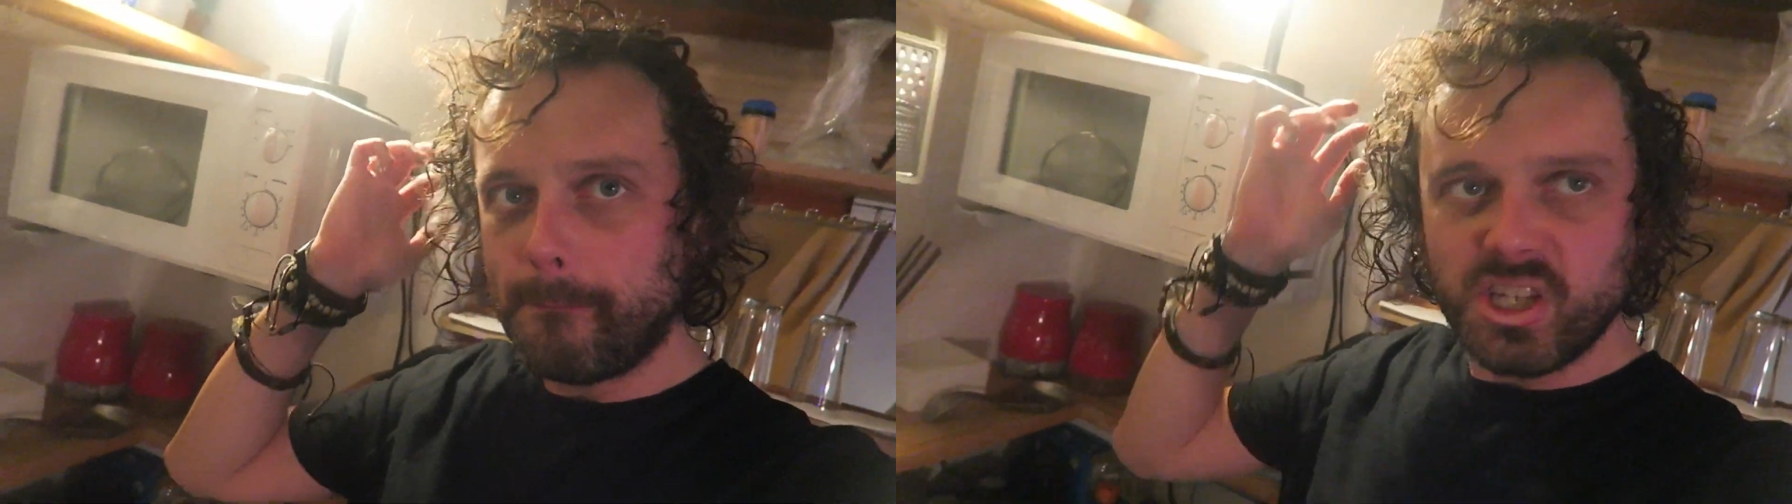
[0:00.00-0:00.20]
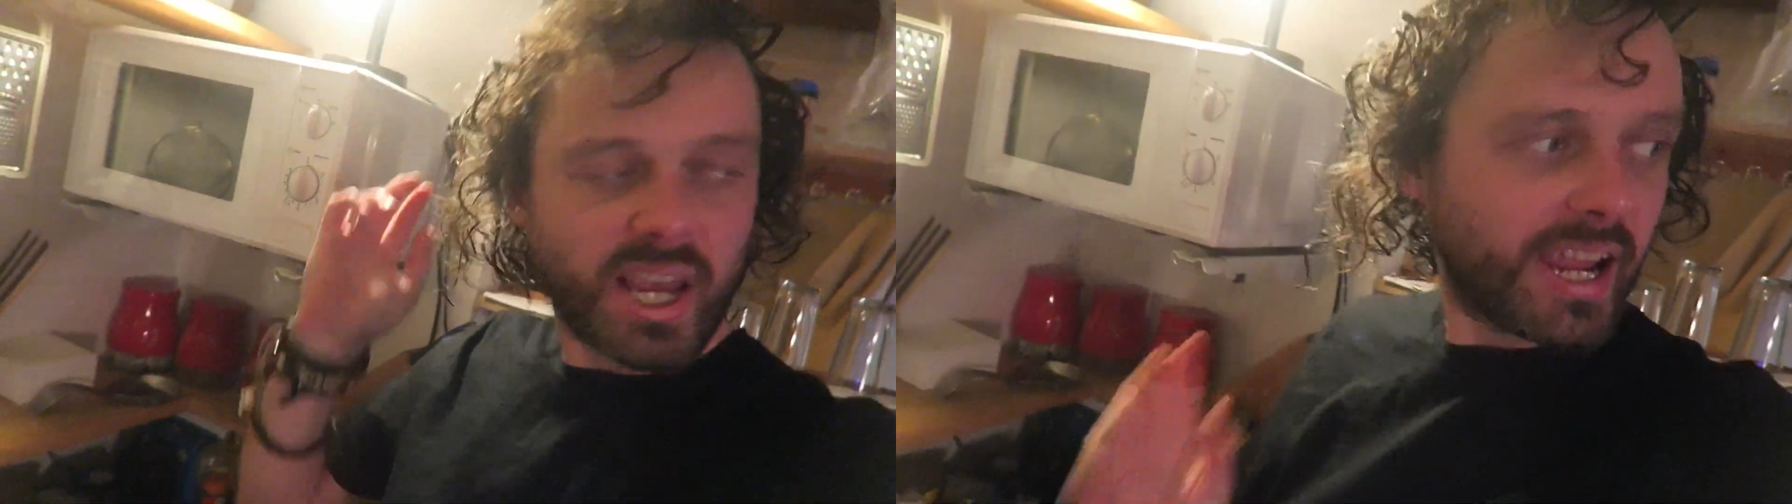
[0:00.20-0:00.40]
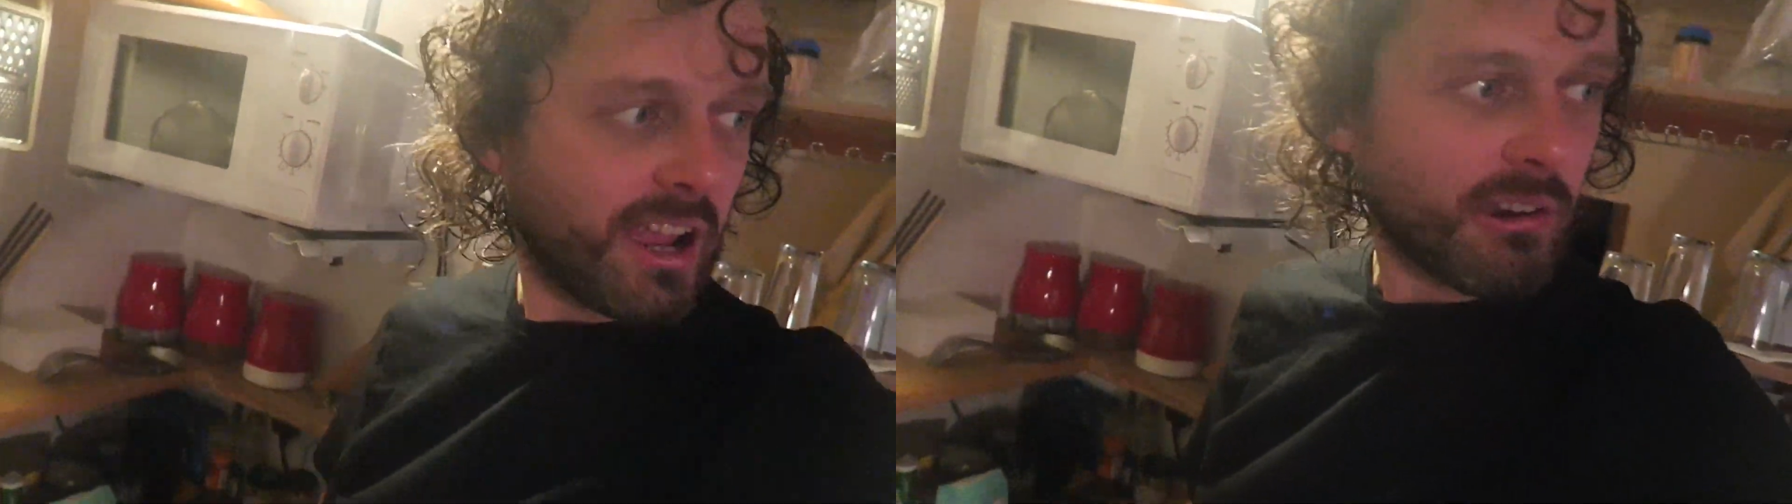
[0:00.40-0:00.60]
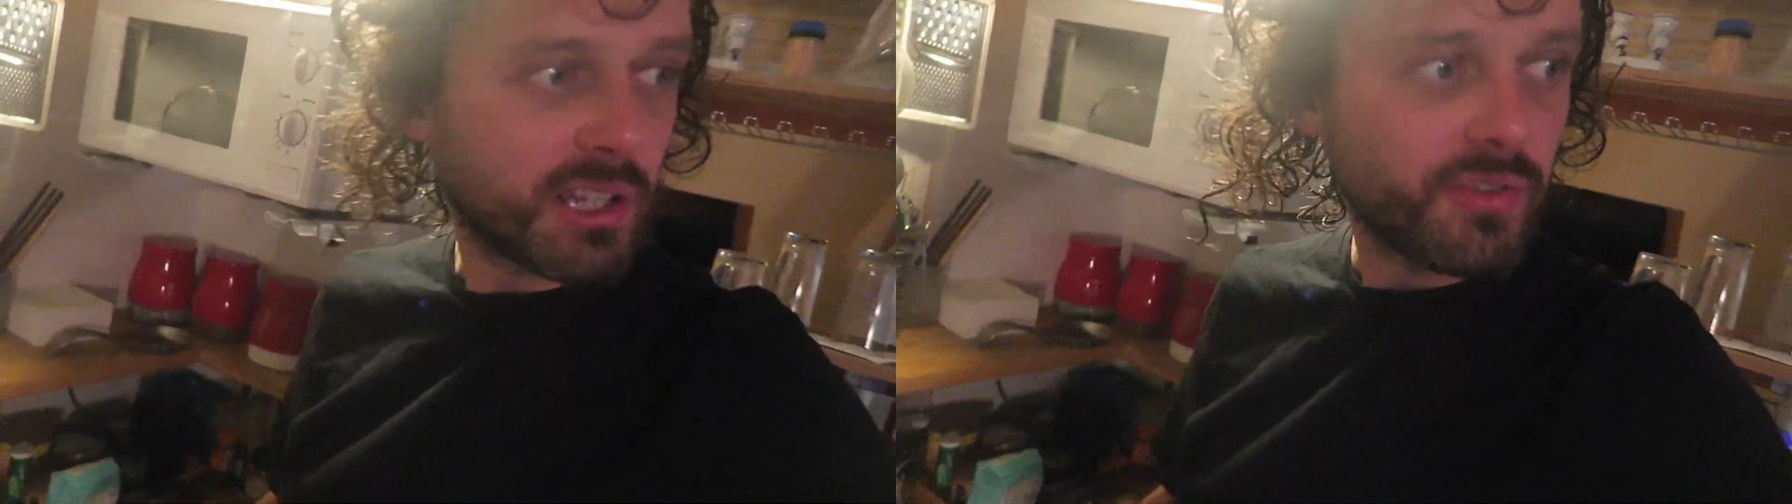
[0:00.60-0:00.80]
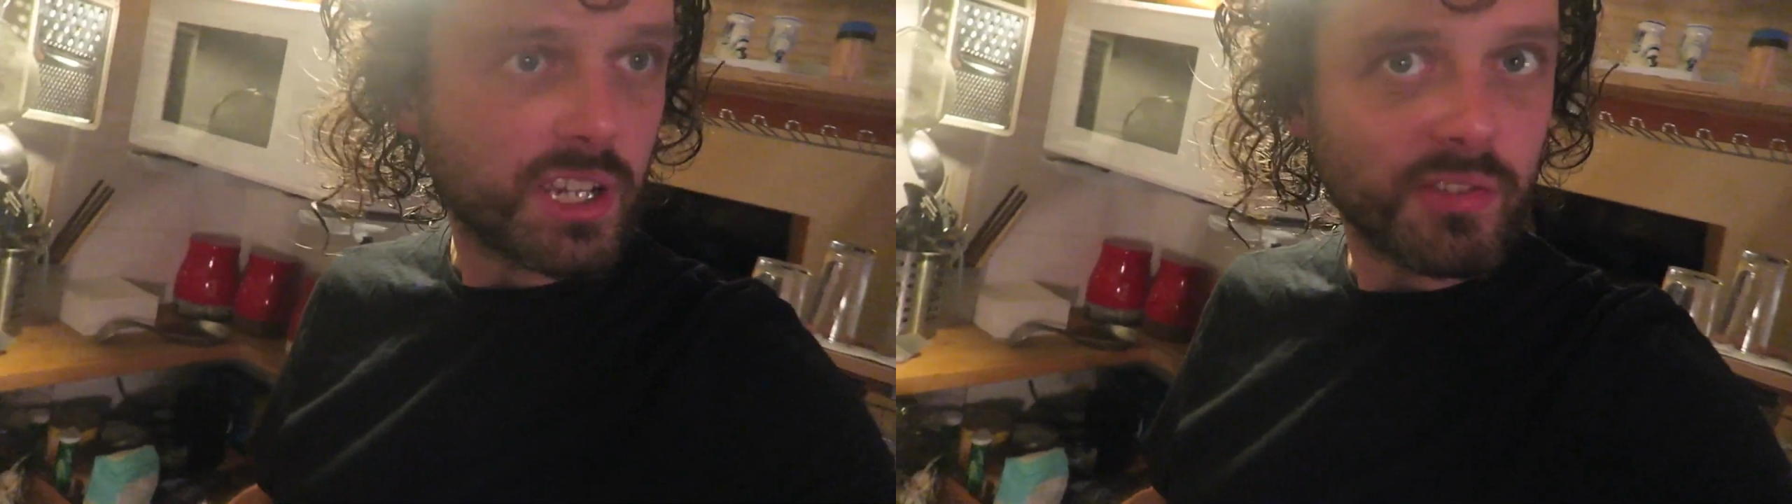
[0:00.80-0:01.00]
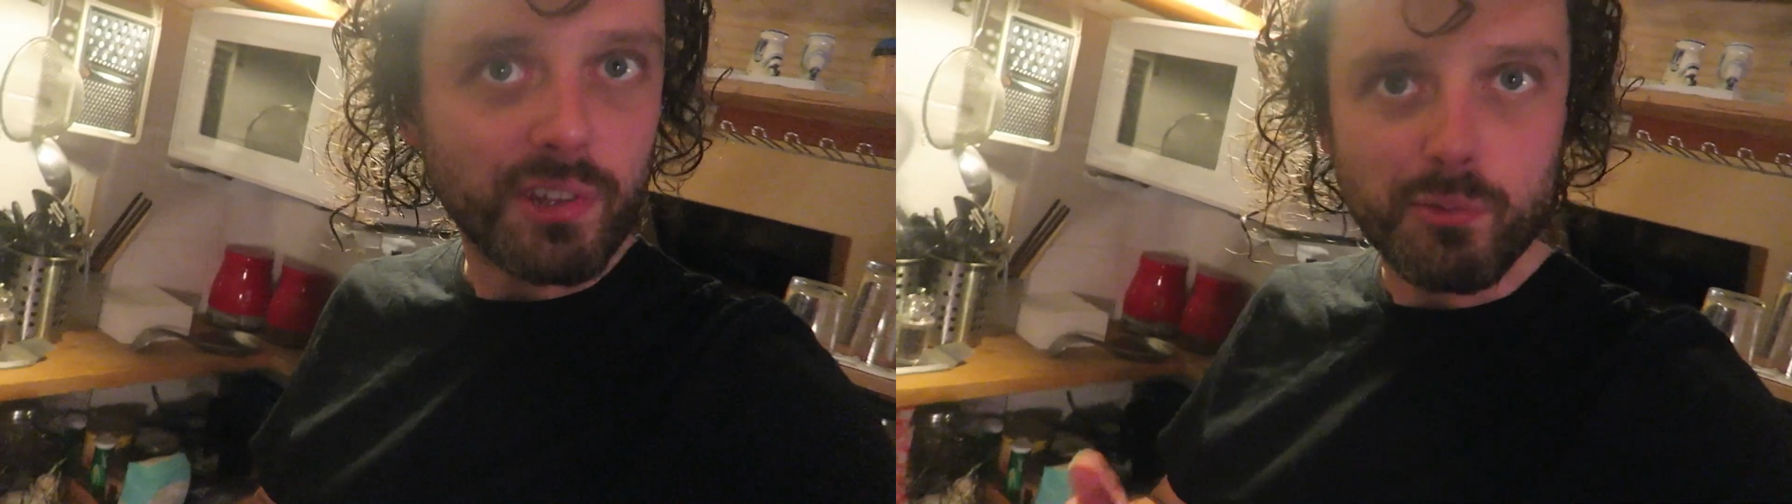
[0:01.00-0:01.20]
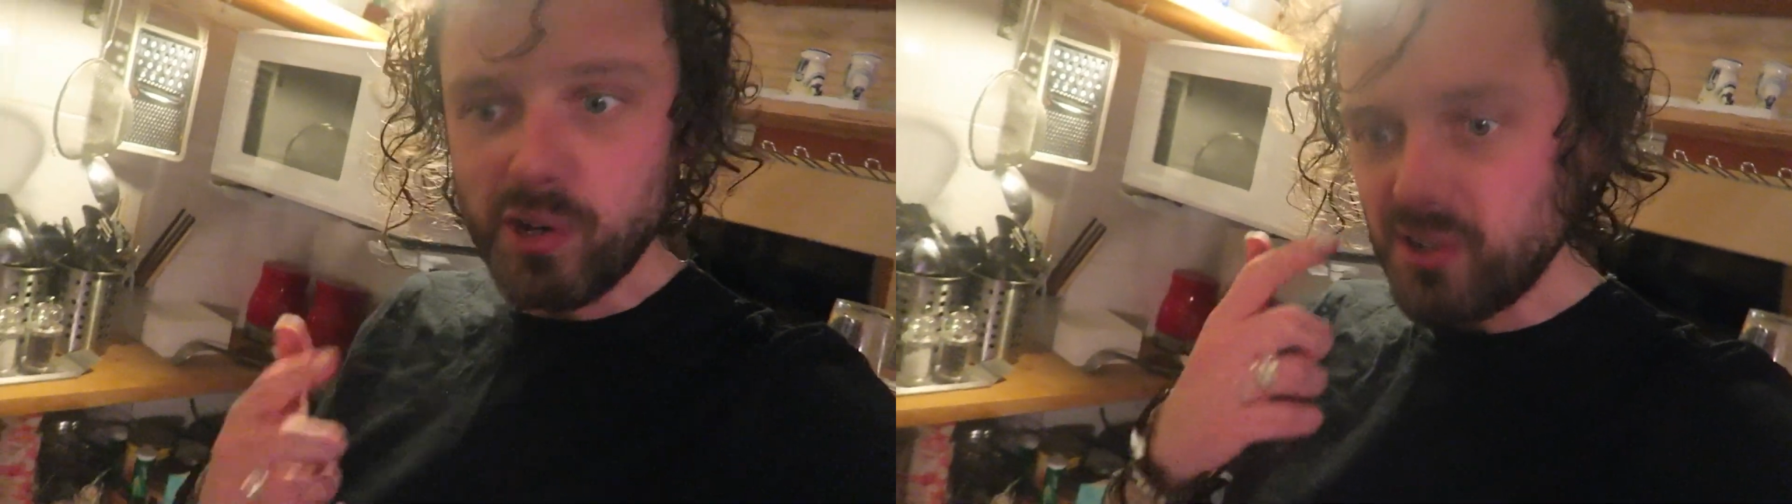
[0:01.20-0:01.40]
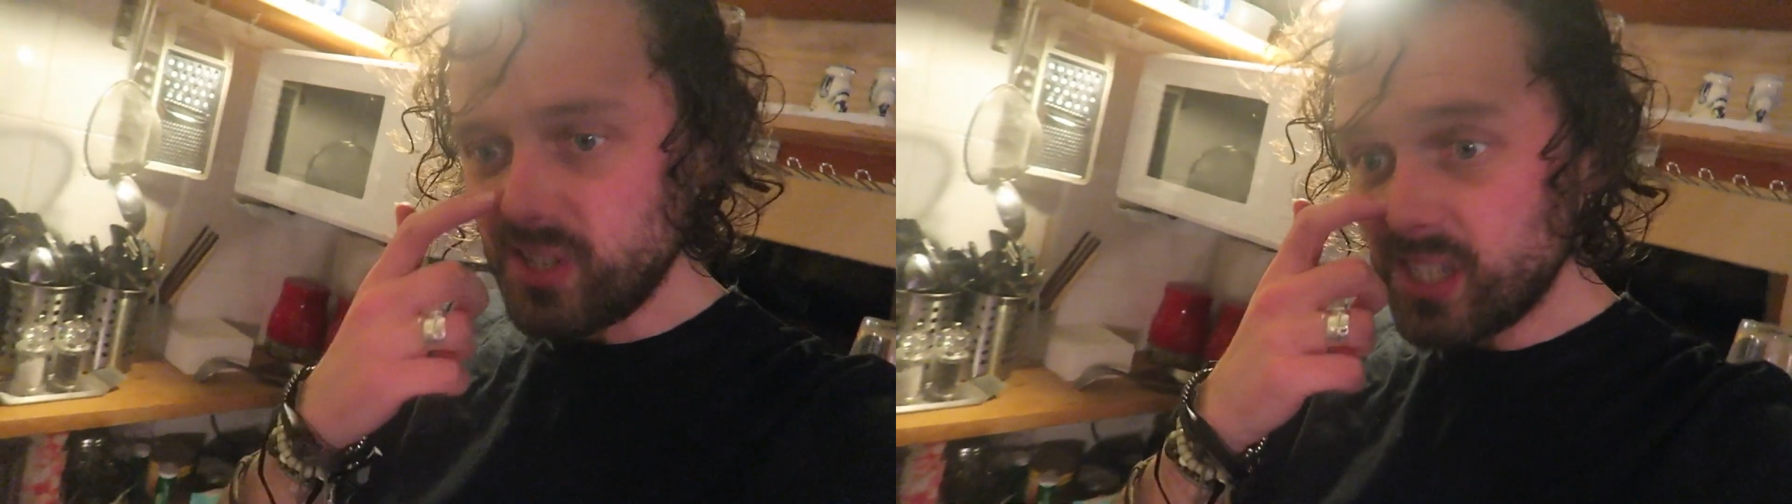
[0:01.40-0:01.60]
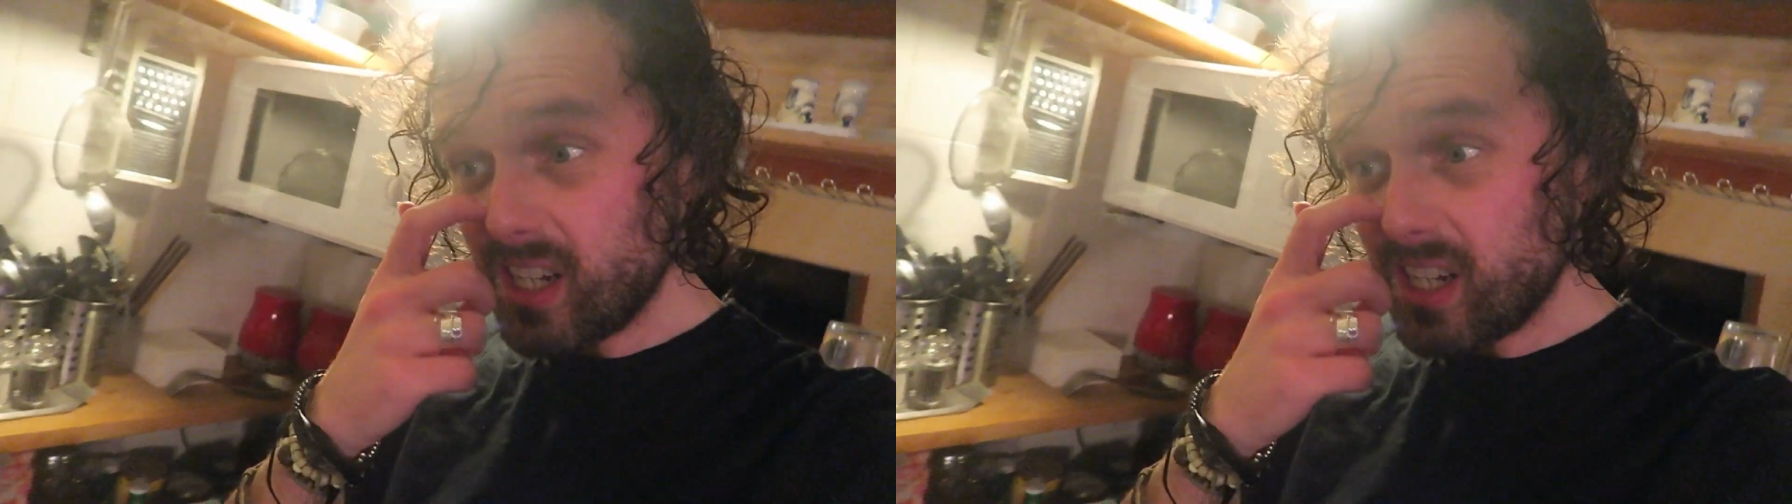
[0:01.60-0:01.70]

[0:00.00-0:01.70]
potatoes first for the roasties.